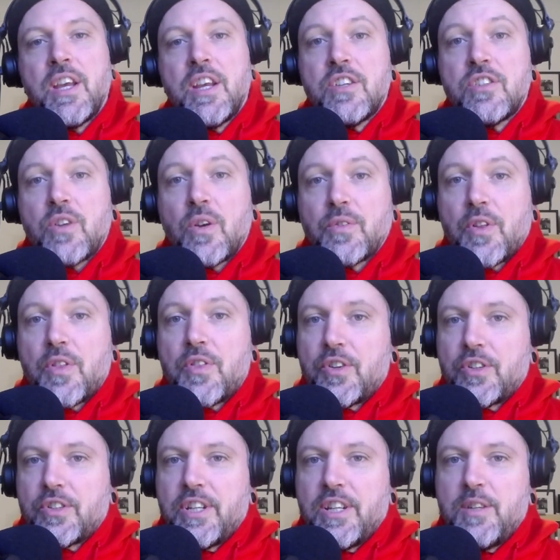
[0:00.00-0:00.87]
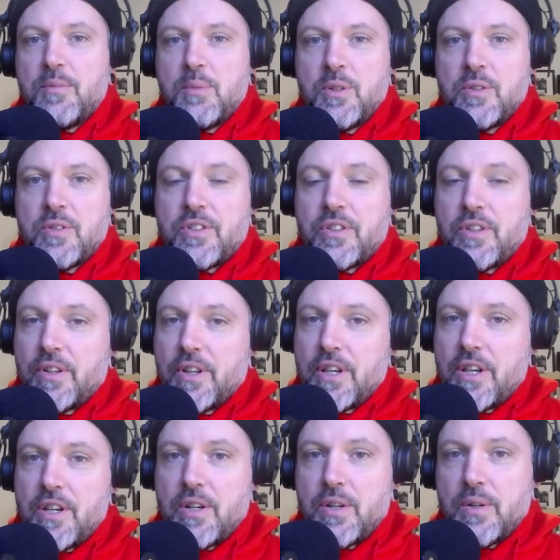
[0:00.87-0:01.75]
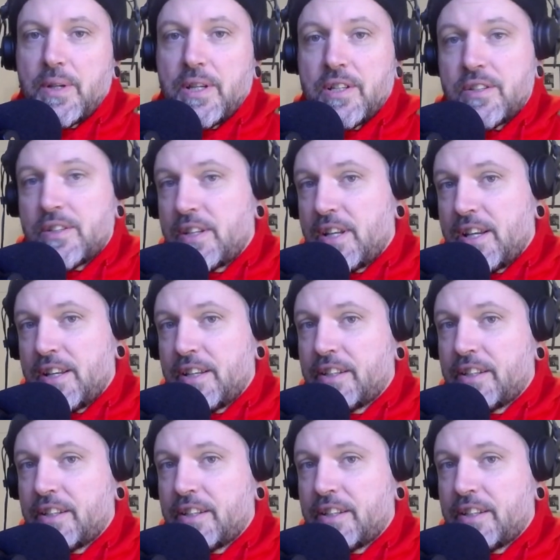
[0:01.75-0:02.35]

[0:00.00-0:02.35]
So, the 13 Moon Studio is a